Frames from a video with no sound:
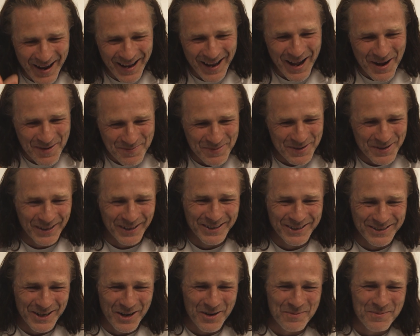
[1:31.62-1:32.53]
at
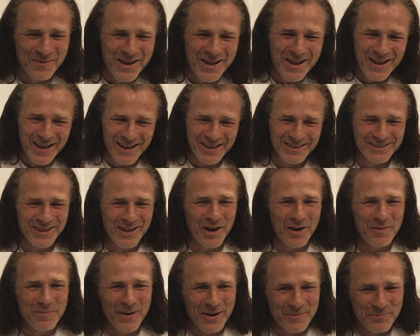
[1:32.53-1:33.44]
Burnley's home is
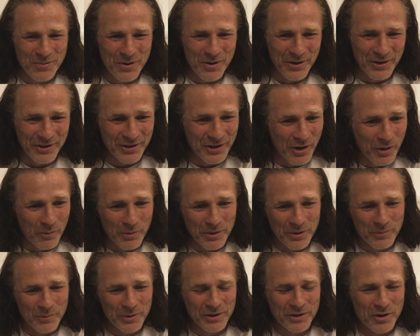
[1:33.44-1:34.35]
not a bad point.
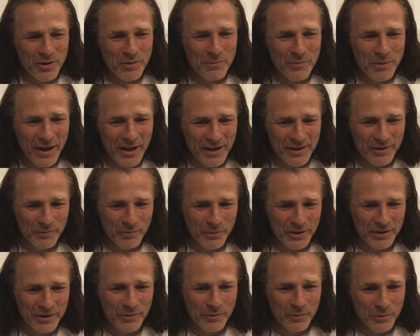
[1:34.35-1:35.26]
We'd come back and
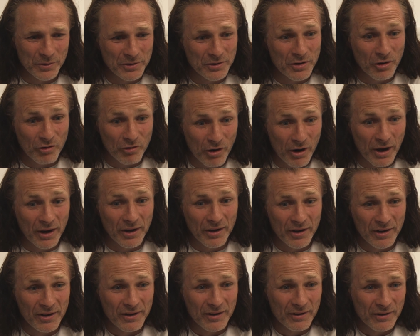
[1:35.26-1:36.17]
we'd go, right,
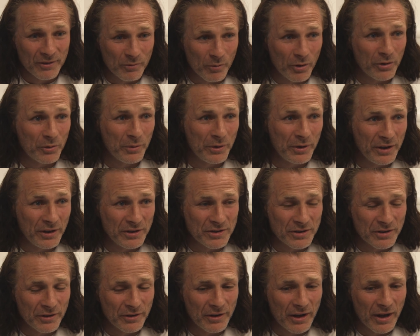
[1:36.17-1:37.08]
what do we need
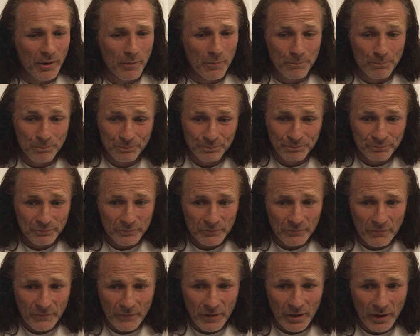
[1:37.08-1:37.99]
to do now?
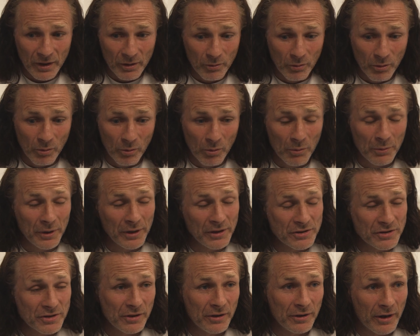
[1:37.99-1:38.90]
Well, what we
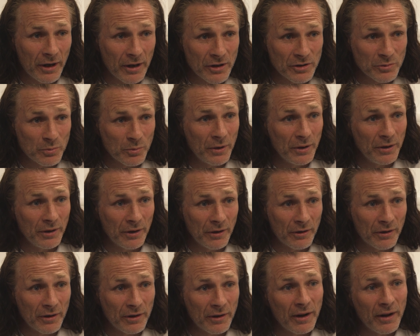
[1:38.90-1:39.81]
need to do now is win,
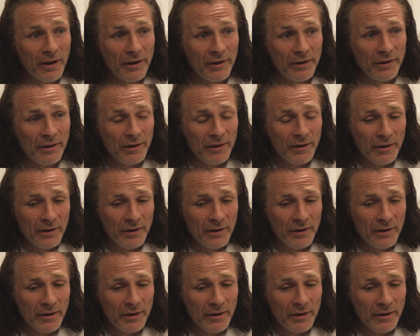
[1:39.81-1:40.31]
and